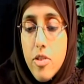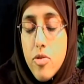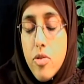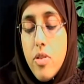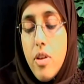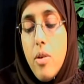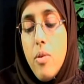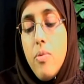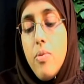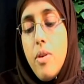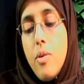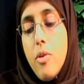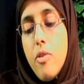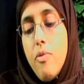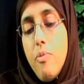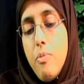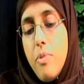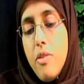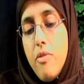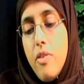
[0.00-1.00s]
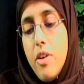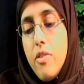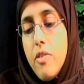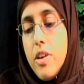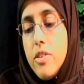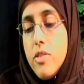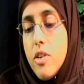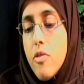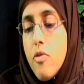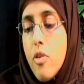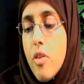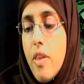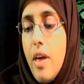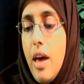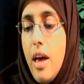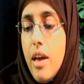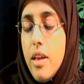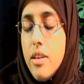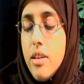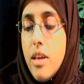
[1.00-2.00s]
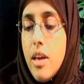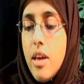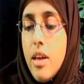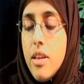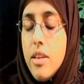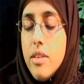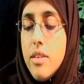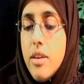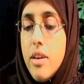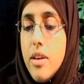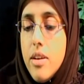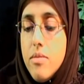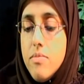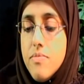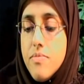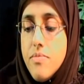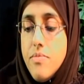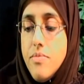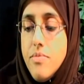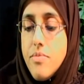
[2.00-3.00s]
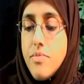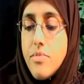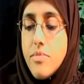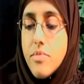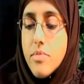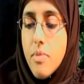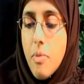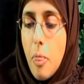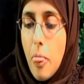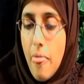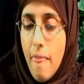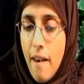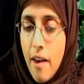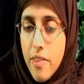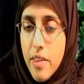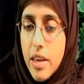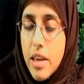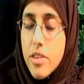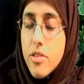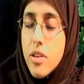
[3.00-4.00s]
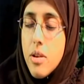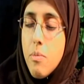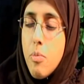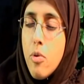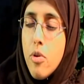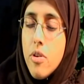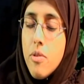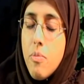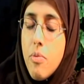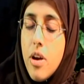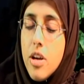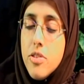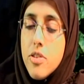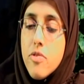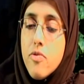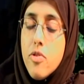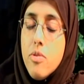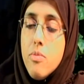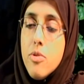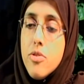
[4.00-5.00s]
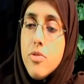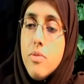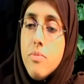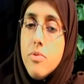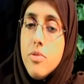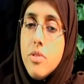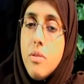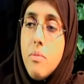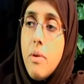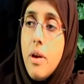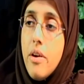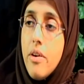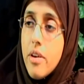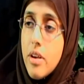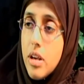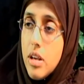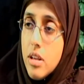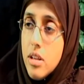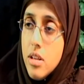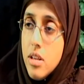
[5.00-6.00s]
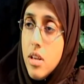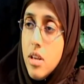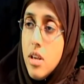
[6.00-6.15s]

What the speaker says: So they've been fundraising for that, and I think it's an important project for Muslims in America.